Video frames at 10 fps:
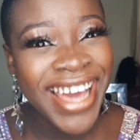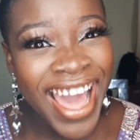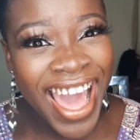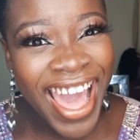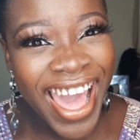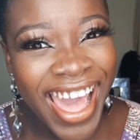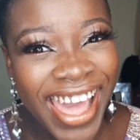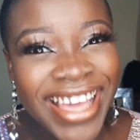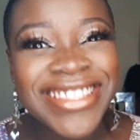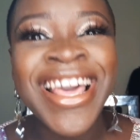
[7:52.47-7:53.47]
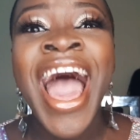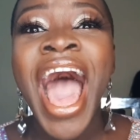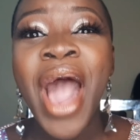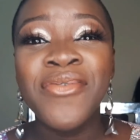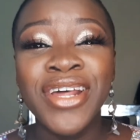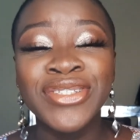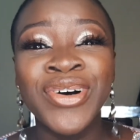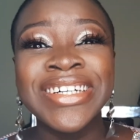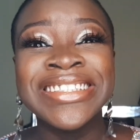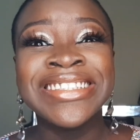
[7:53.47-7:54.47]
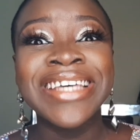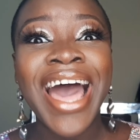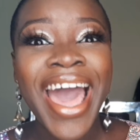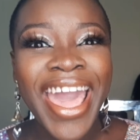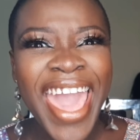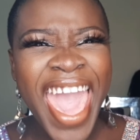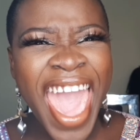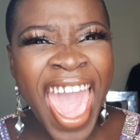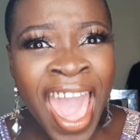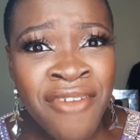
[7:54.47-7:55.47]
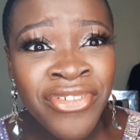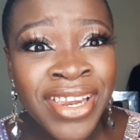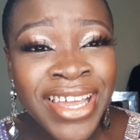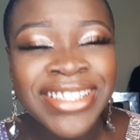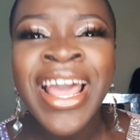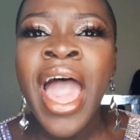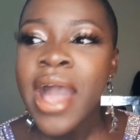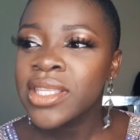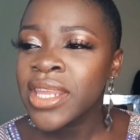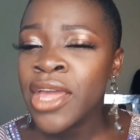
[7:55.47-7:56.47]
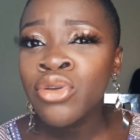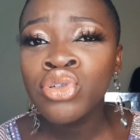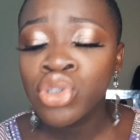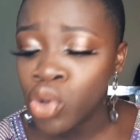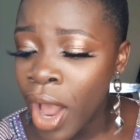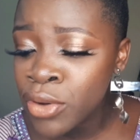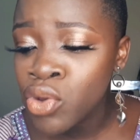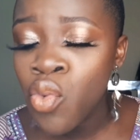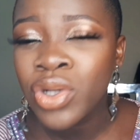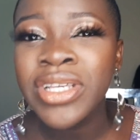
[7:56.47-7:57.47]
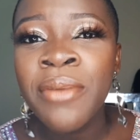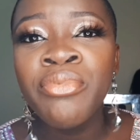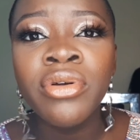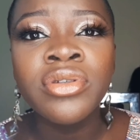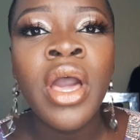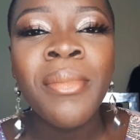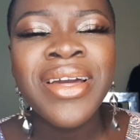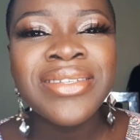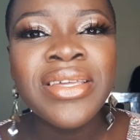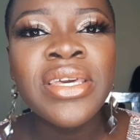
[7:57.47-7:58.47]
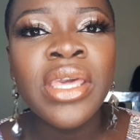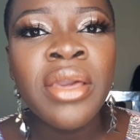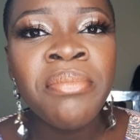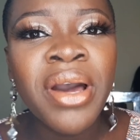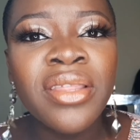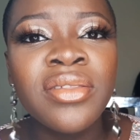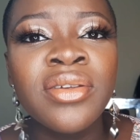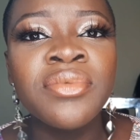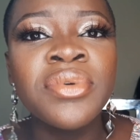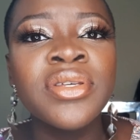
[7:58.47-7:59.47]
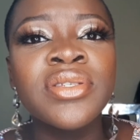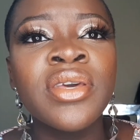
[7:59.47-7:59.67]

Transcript: Guys, I wanted to die. Village. I said, are you sure? I know he was abroad. I said he came back 3 weeks